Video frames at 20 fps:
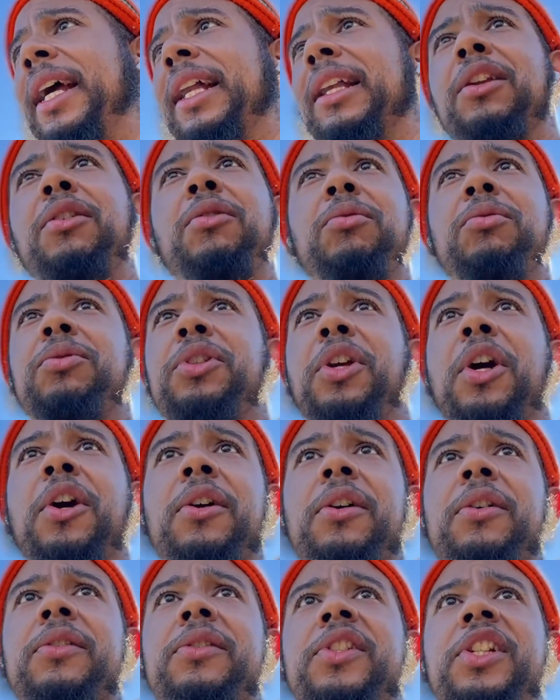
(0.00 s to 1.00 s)
in little
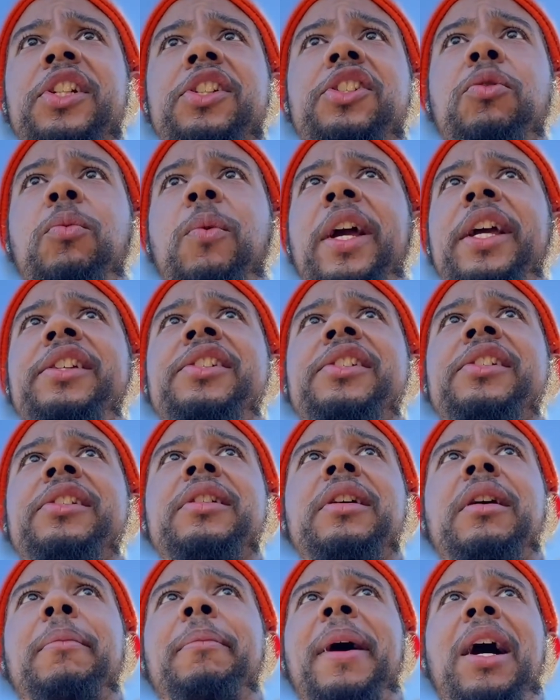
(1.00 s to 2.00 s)
Dirk
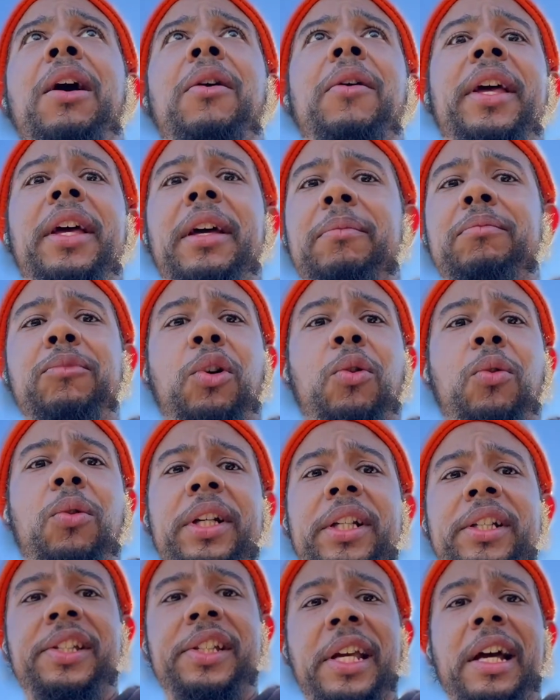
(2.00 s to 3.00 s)
situation about him
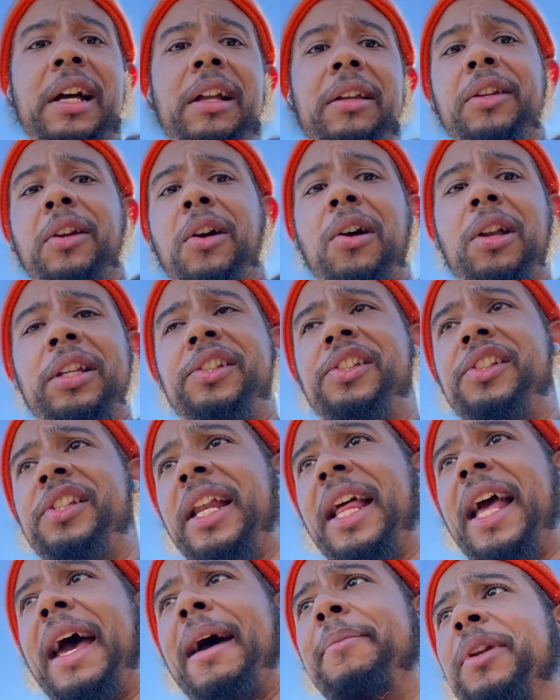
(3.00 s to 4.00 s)
going to jail and all this
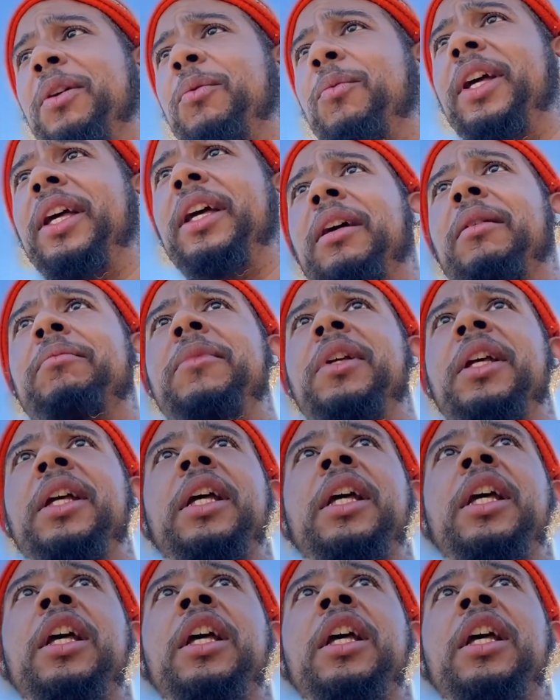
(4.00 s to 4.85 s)
shit happening with him,